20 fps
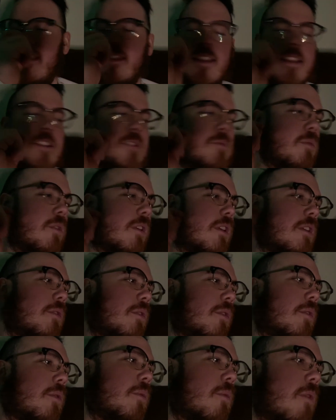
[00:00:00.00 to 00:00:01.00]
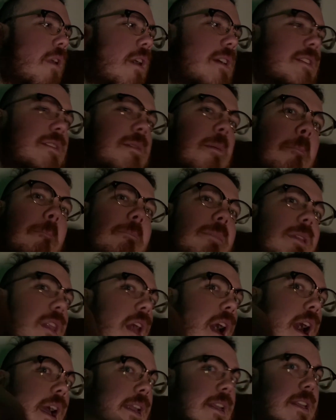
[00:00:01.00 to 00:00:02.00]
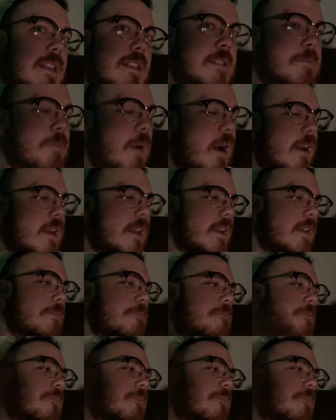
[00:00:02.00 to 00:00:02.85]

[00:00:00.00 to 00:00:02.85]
this one was Blind Spotting.